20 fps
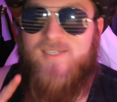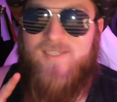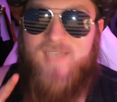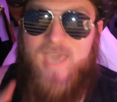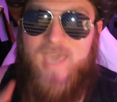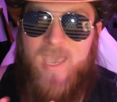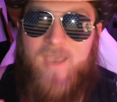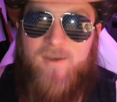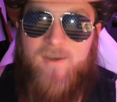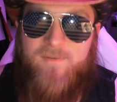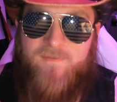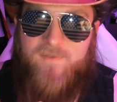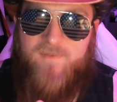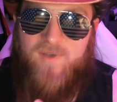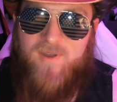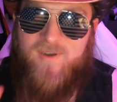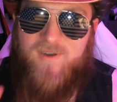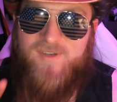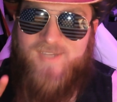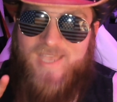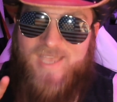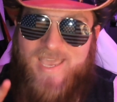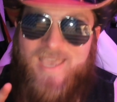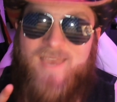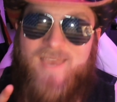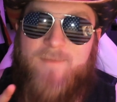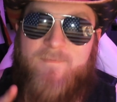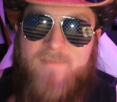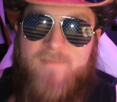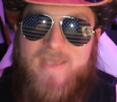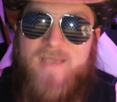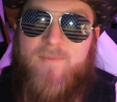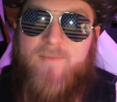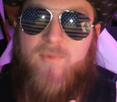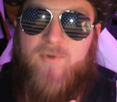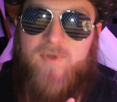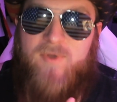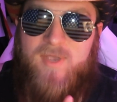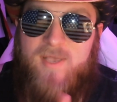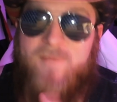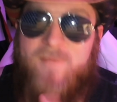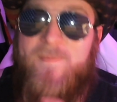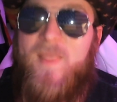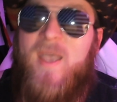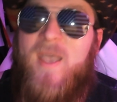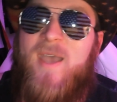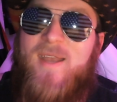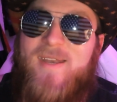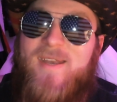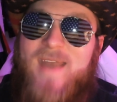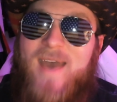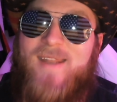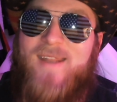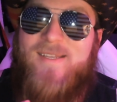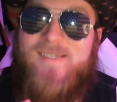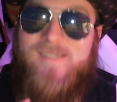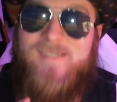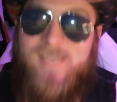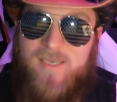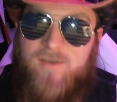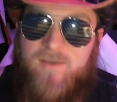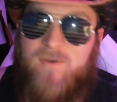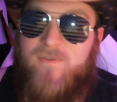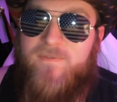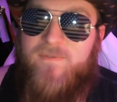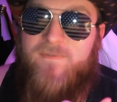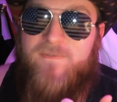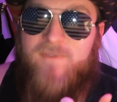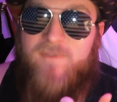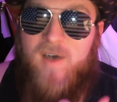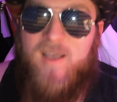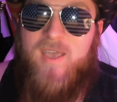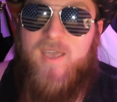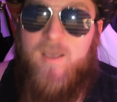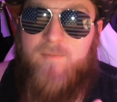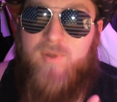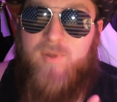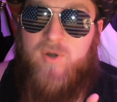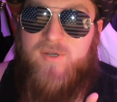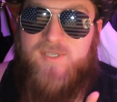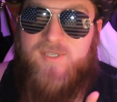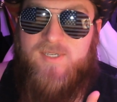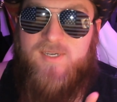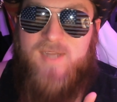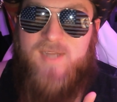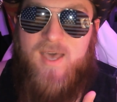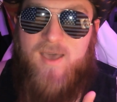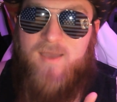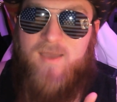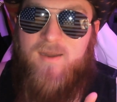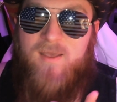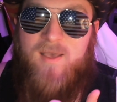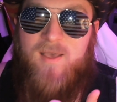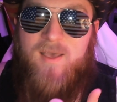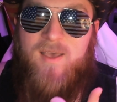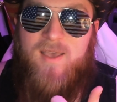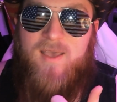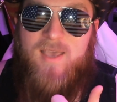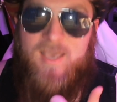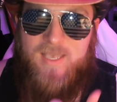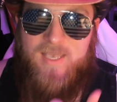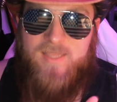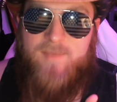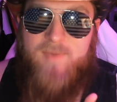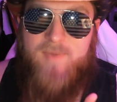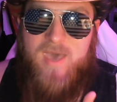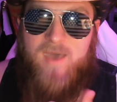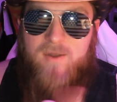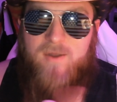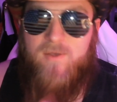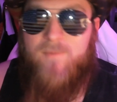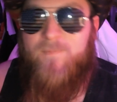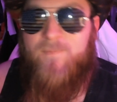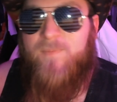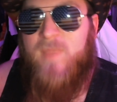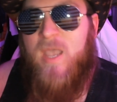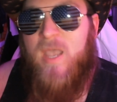cannon fires, and memery. Not a single fucking person died in the battle.